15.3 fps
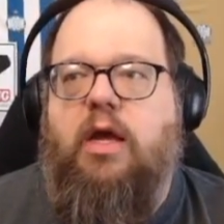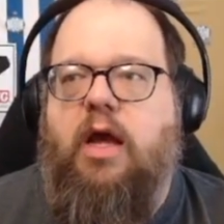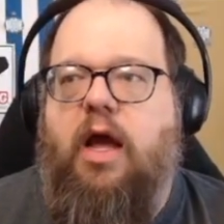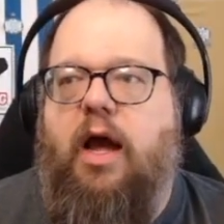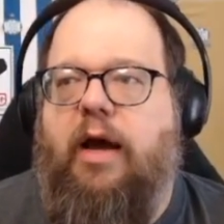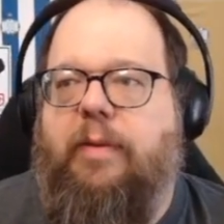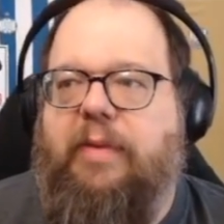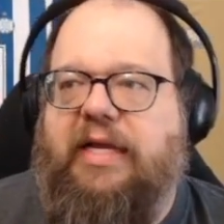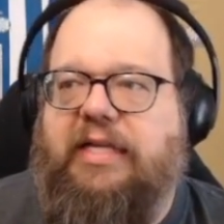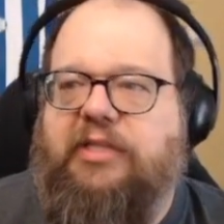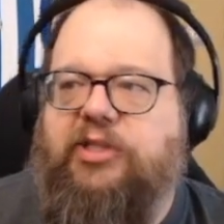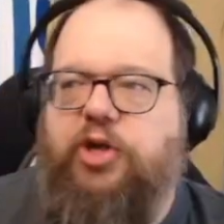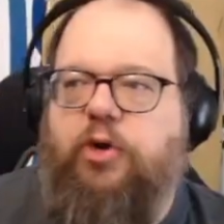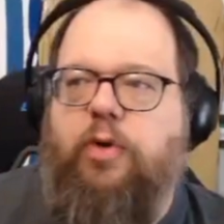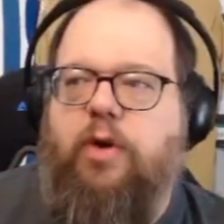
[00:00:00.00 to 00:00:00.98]
And
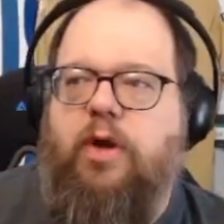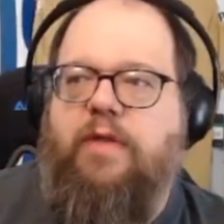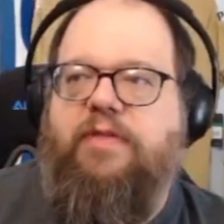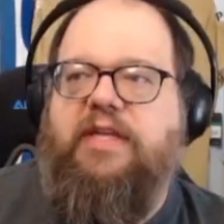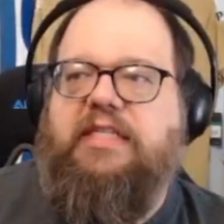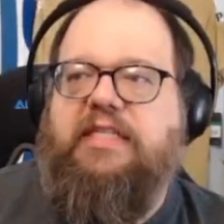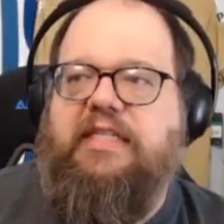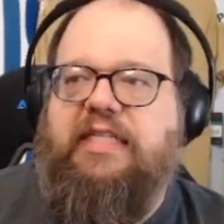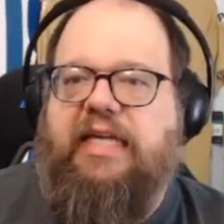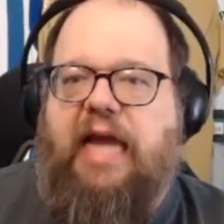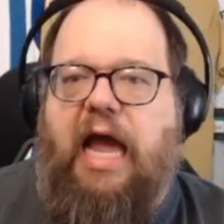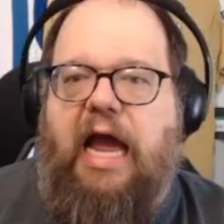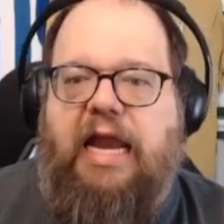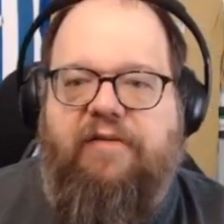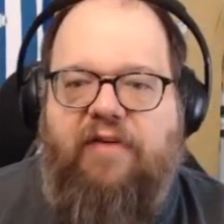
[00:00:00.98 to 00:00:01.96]
so this is the
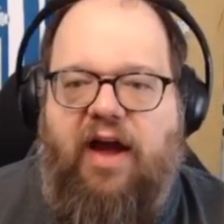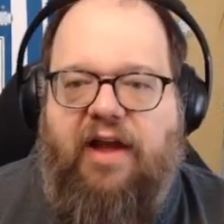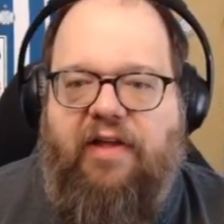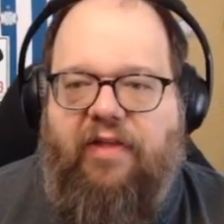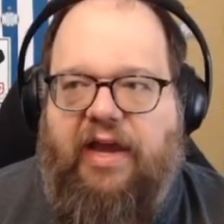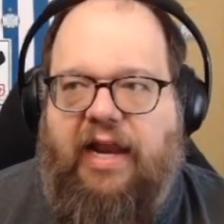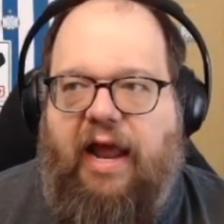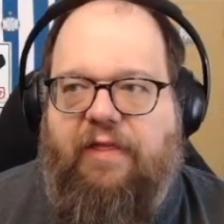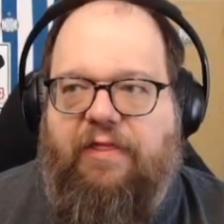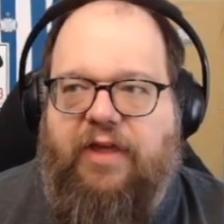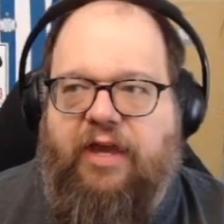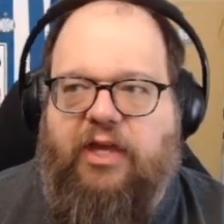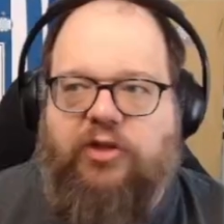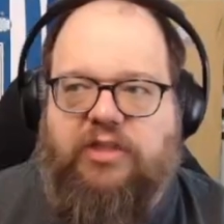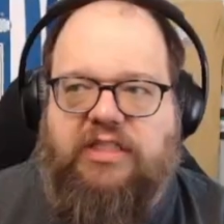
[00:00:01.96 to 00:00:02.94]
kind of highlight I
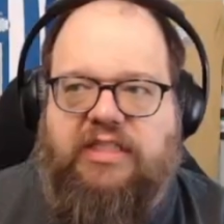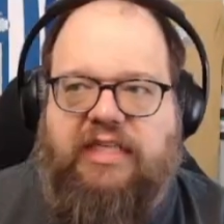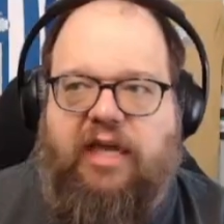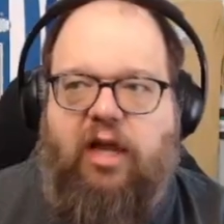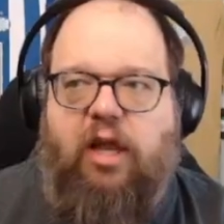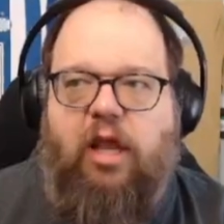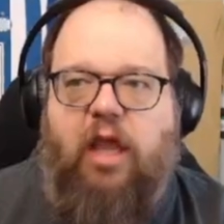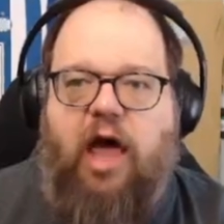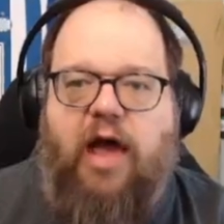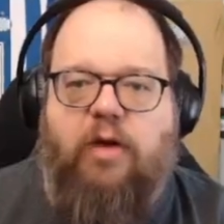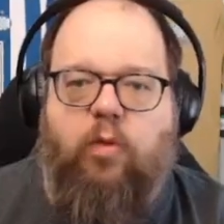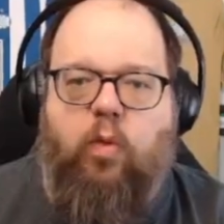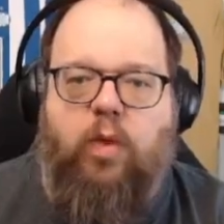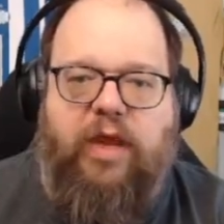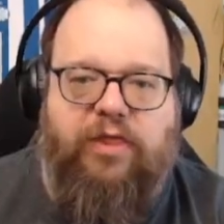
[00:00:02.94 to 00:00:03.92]
think you'll see a lot
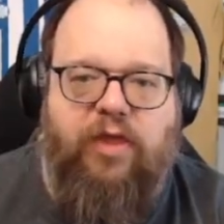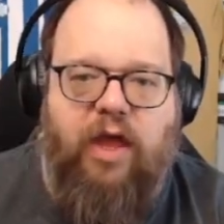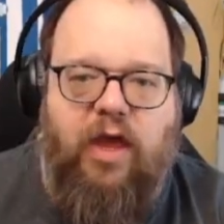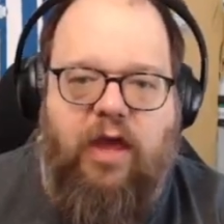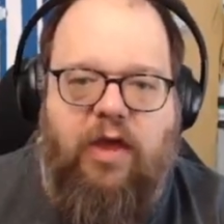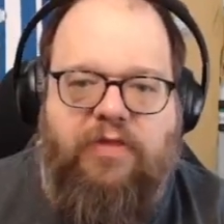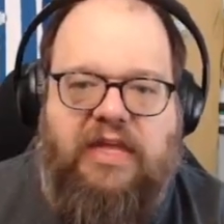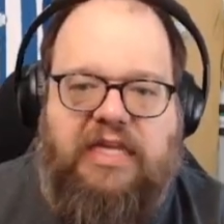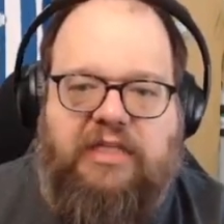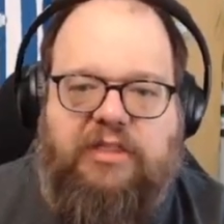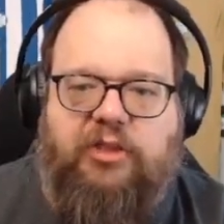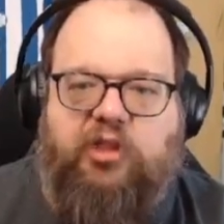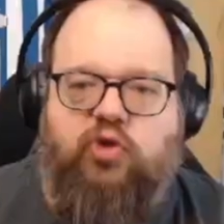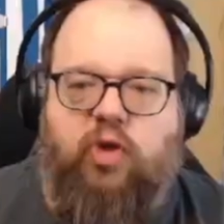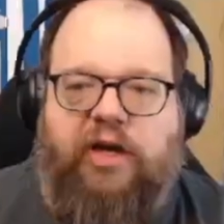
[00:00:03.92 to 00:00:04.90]
with these
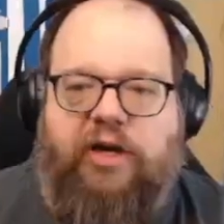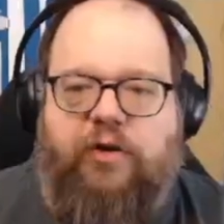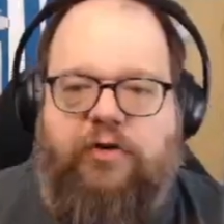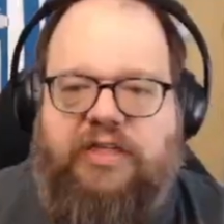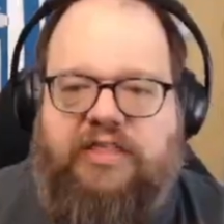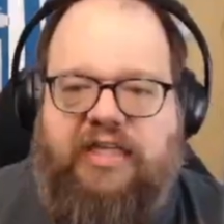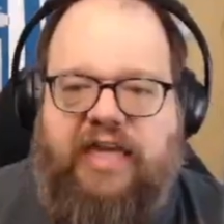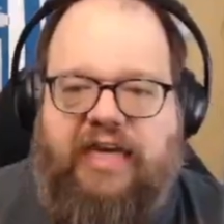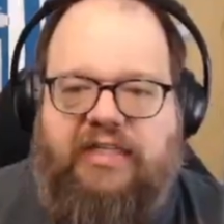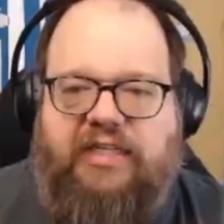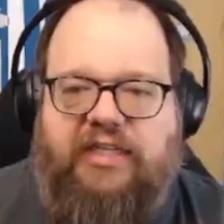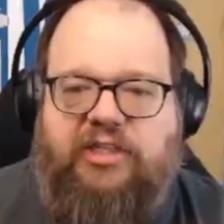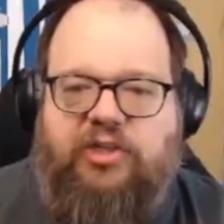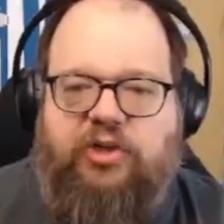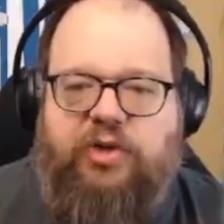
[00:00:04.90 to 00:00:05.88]
strikerless
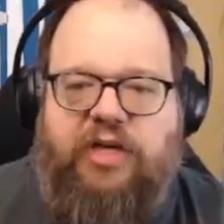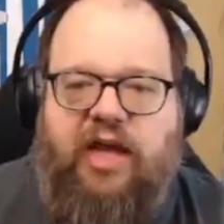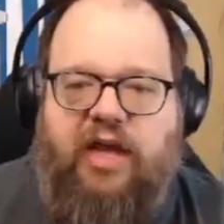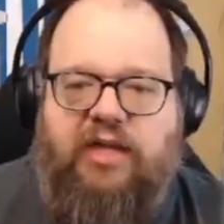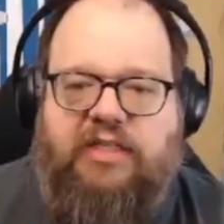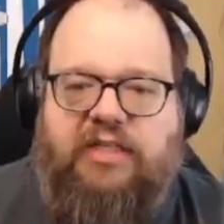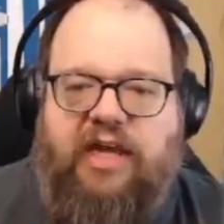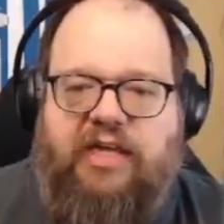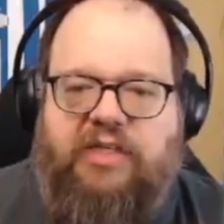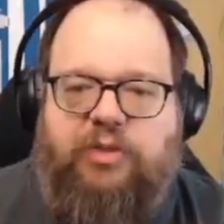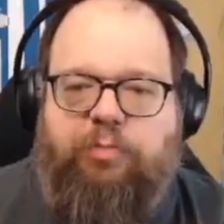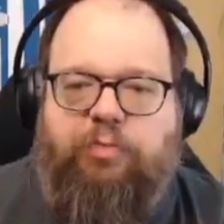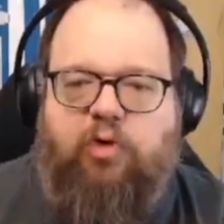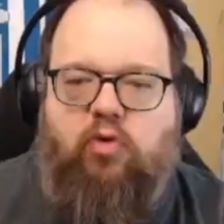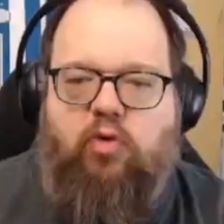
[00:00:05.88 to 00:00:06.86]
tactics. So Yanazai's
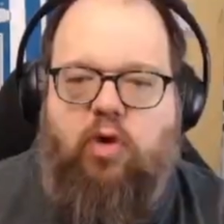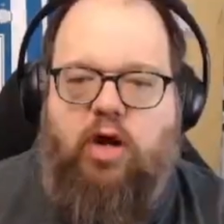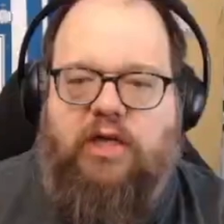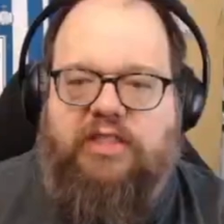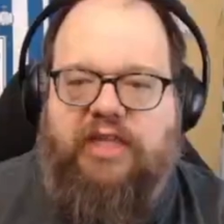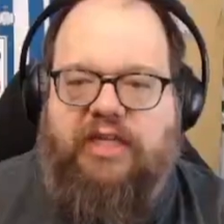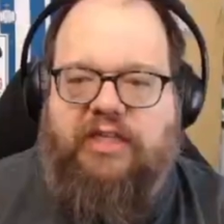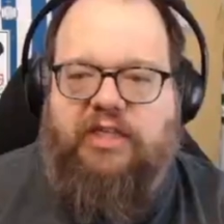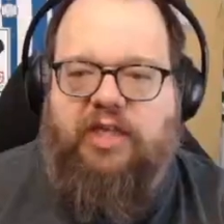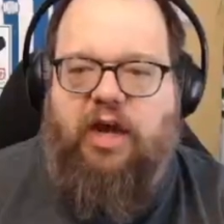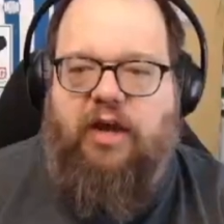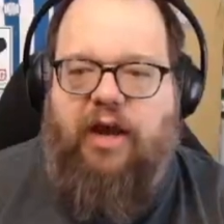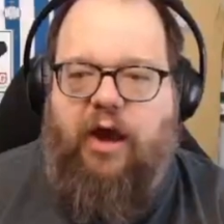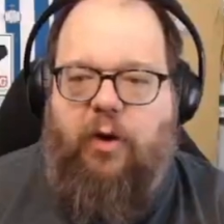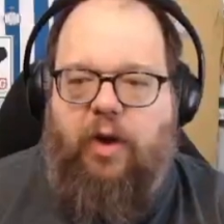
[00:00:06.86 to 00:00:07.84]
cross gets cut
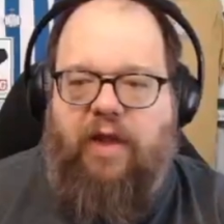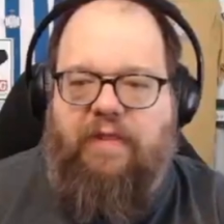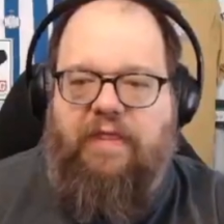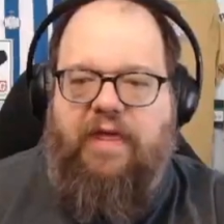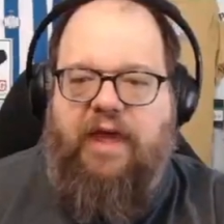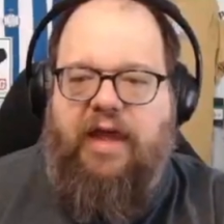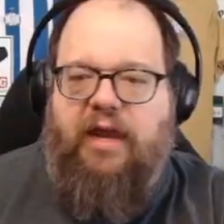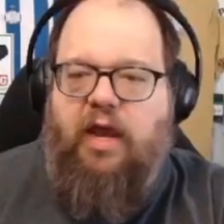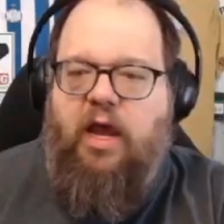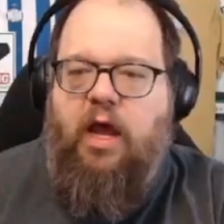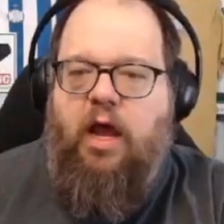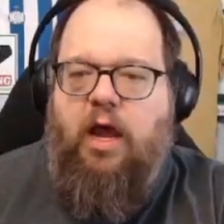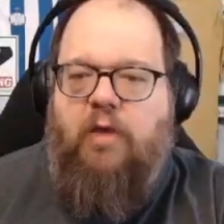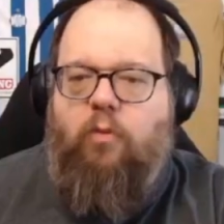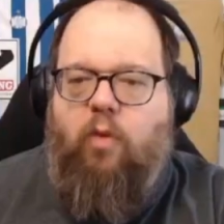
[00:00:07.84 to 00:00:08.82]
out, and then
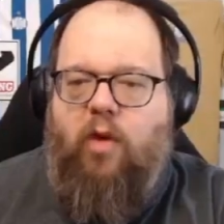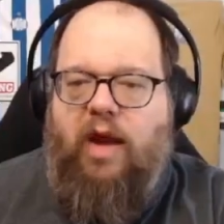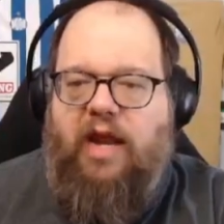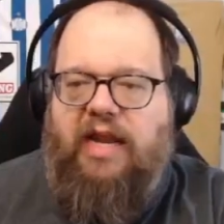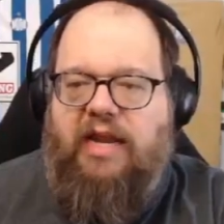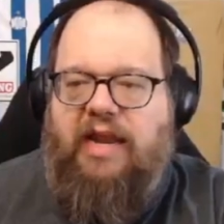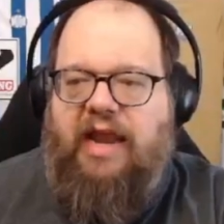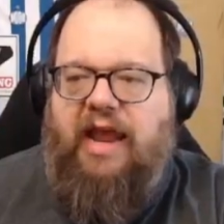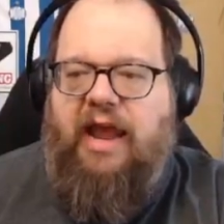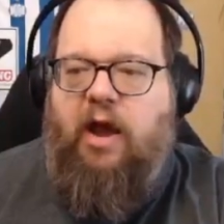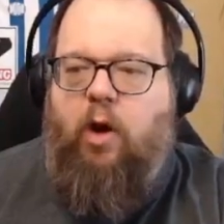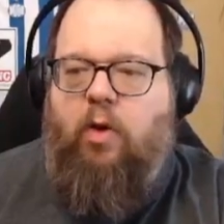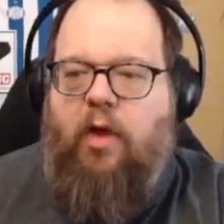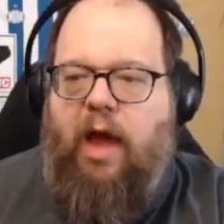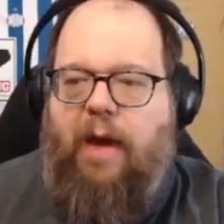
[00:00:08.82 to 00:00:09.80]
right
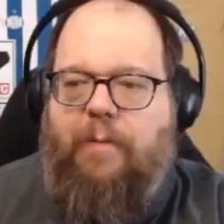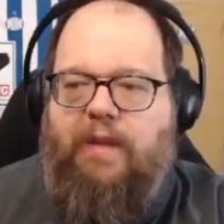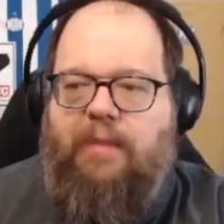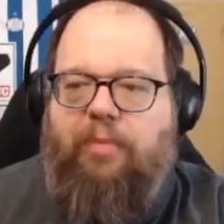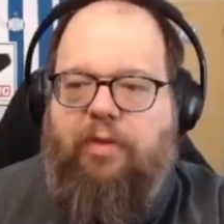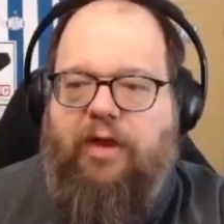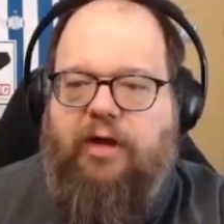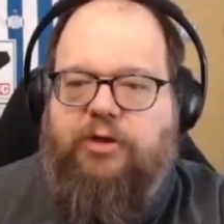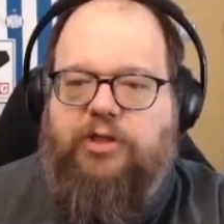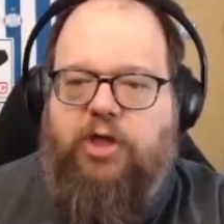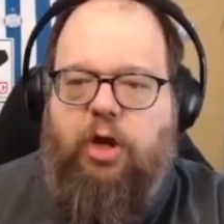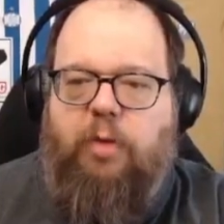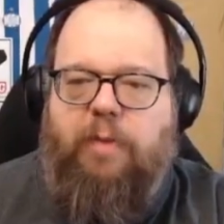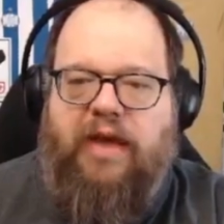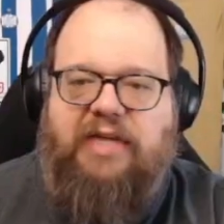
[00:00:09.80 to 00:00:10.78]
now, how many players
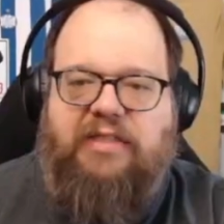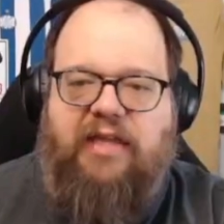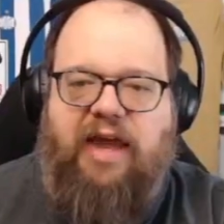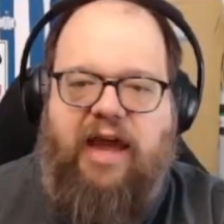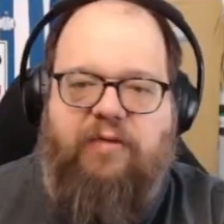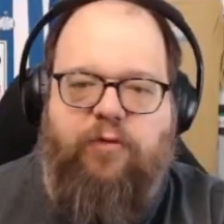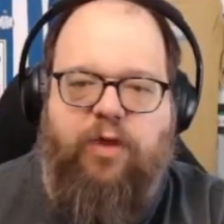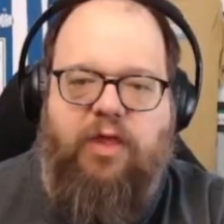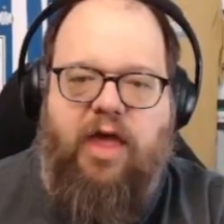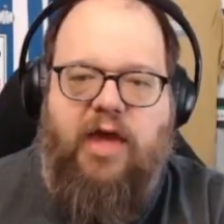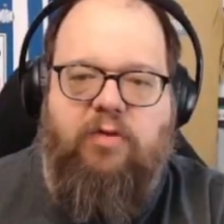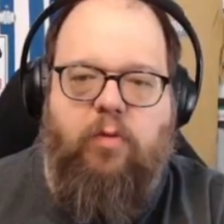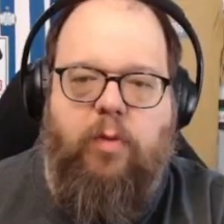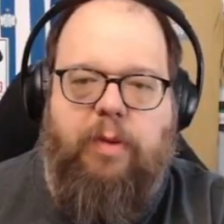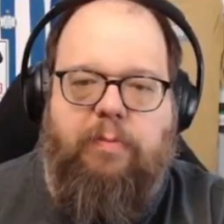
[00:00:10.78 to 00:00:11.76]
are past the halfway line
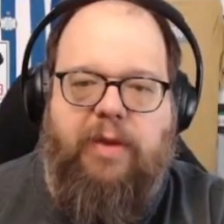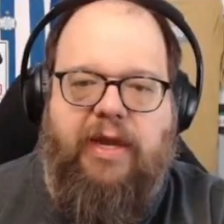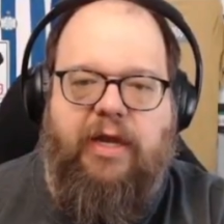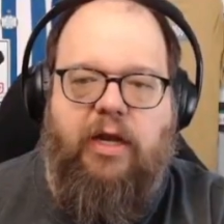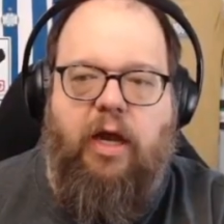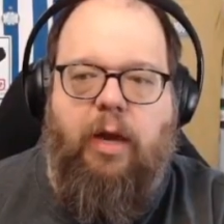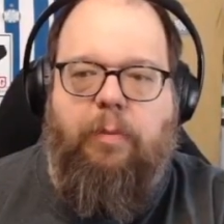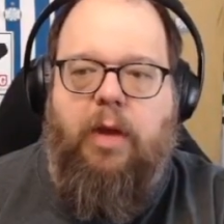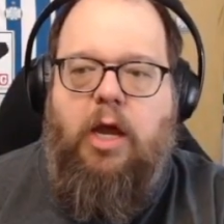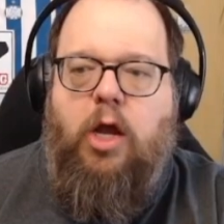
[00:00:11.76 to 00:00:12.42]
when we pick it up?